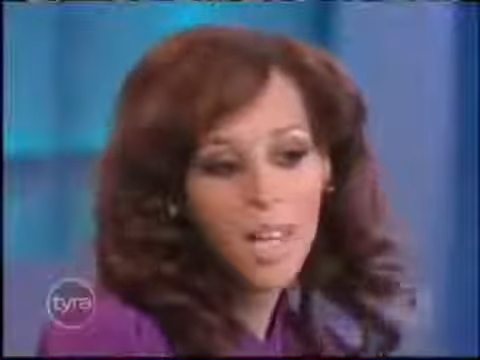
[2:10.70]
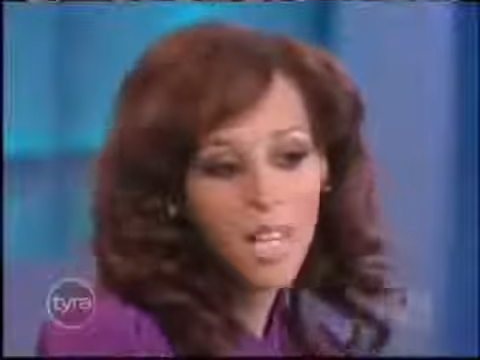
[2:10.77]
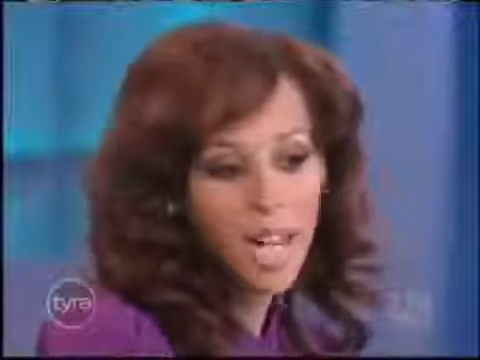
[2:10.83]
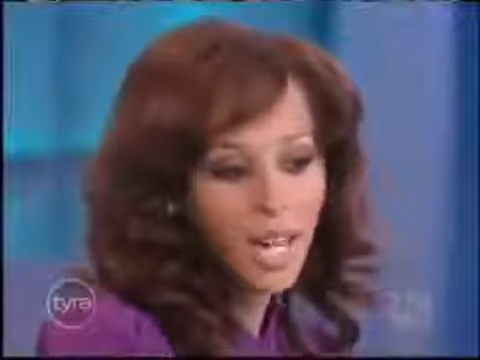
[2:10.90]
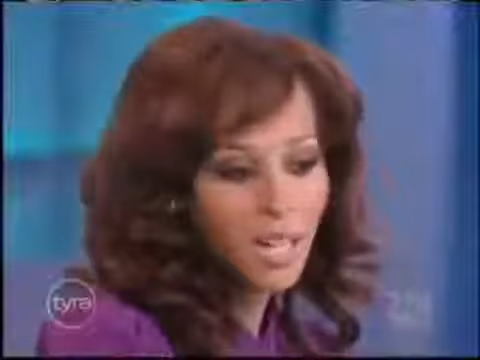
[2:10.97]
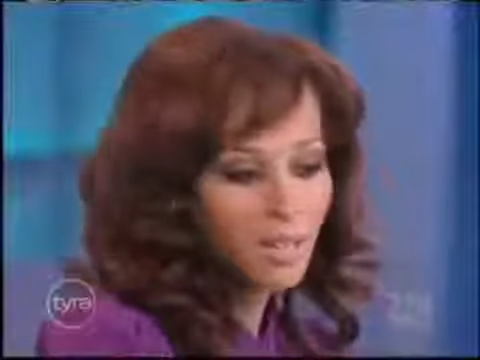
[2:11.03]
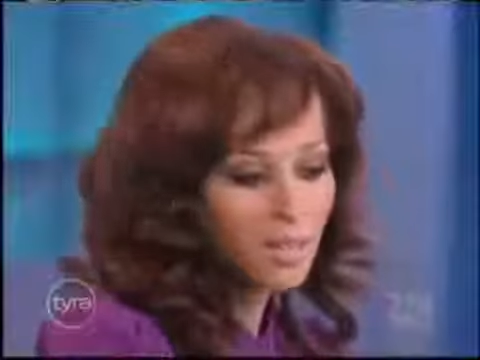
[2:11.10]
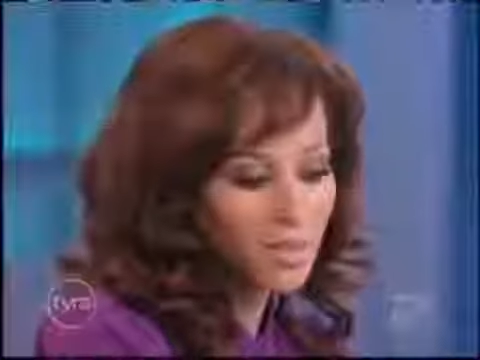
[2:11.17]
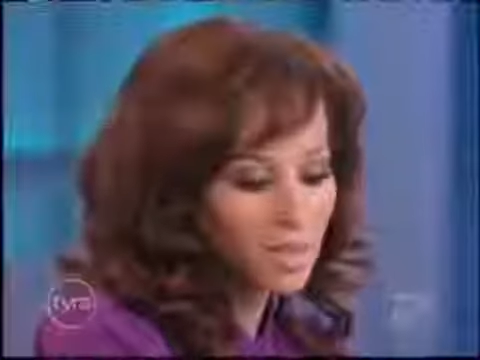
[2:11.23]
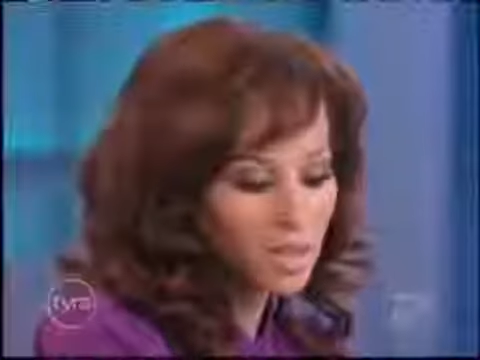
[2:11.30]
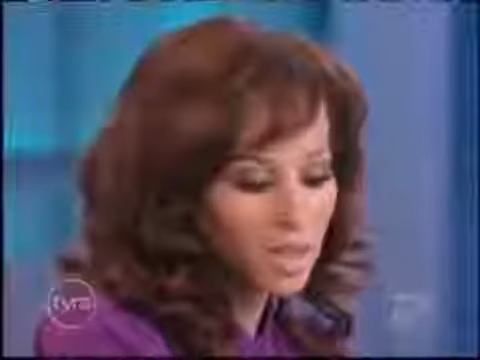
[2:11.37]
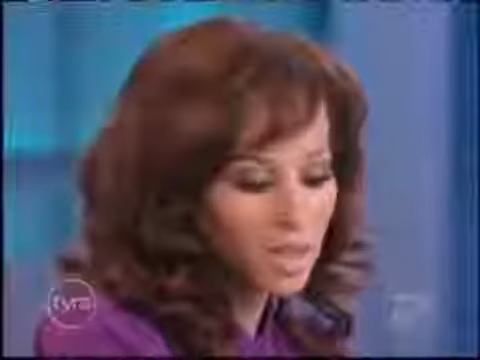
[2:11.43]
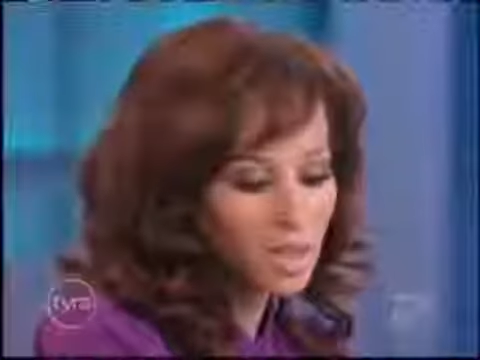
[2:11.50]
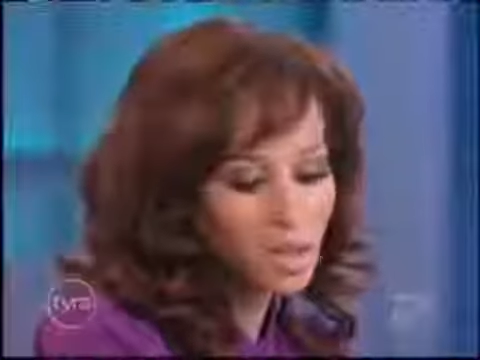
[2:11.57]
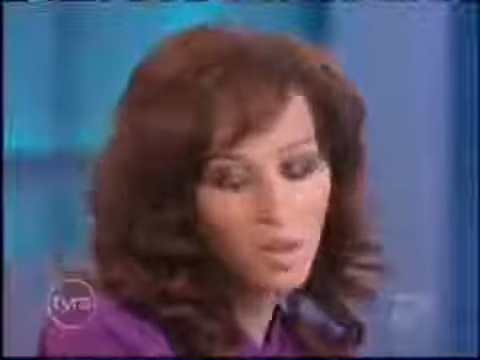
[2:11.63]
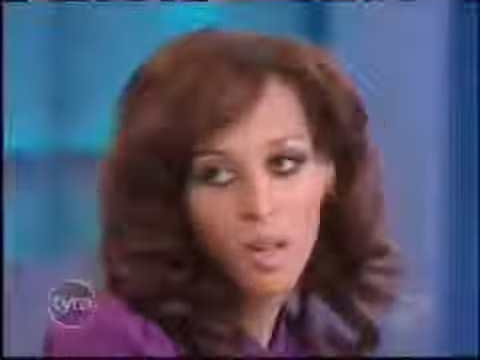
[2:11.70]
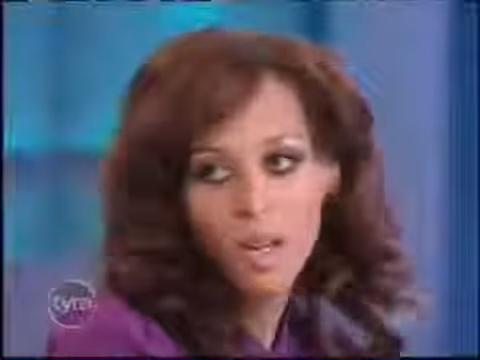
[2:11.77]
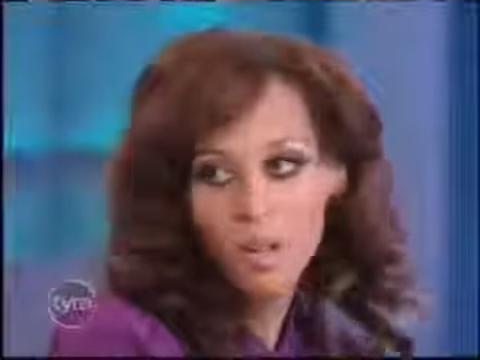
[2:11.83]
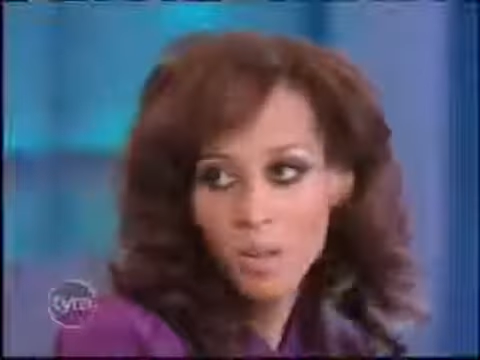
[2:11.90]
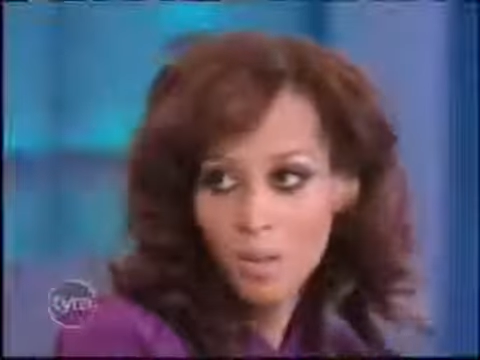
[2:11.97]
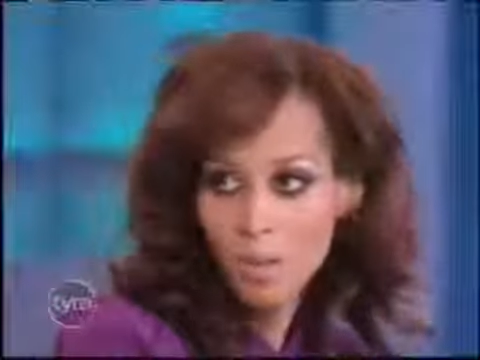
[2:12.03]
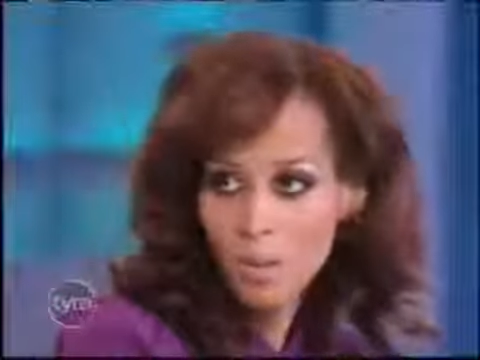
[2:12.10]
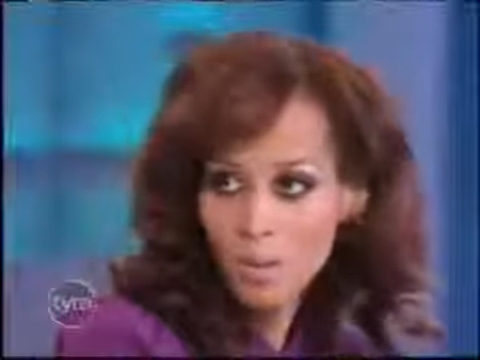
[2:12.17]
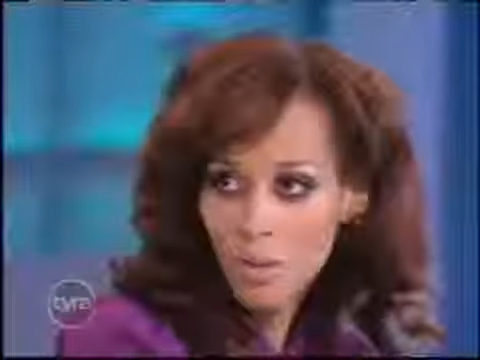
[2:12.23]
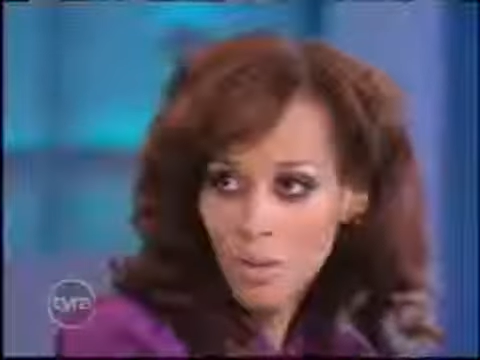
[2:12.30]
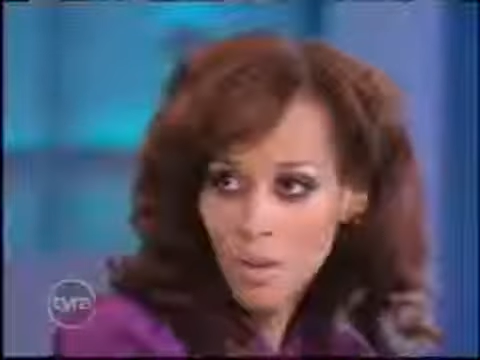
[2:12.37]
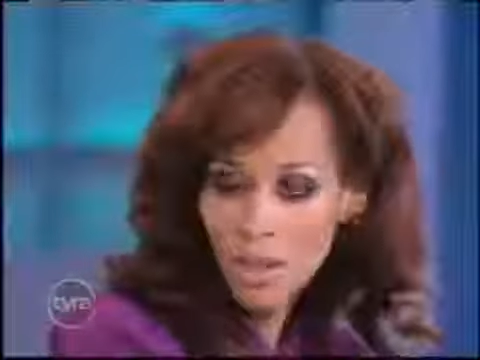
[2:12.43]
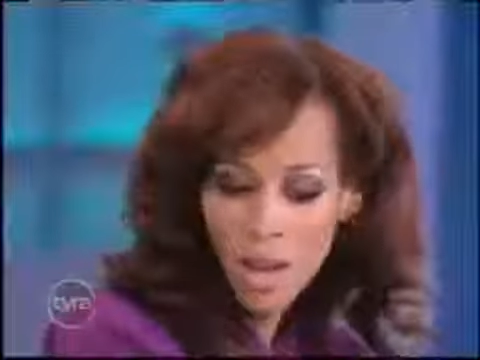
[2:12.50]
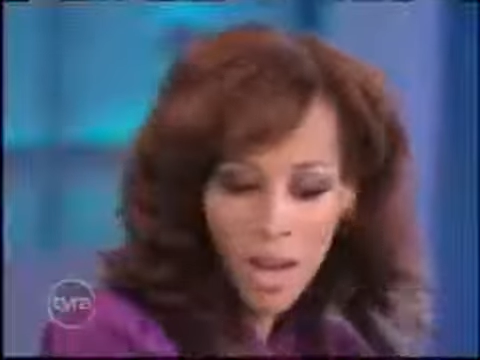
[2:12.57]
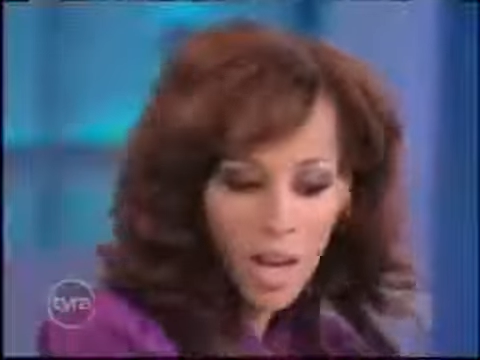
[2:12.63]
of my life's
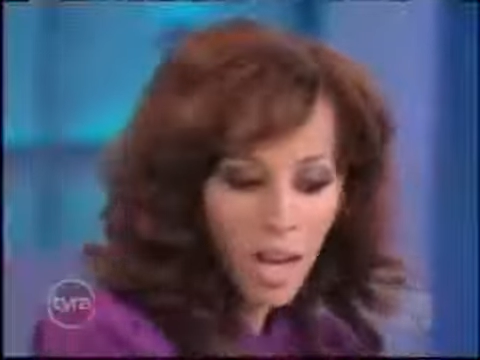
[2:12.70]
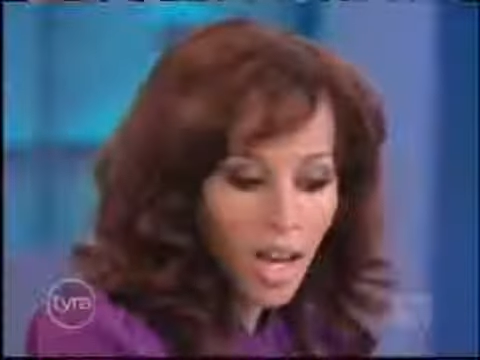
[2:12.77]
struggles,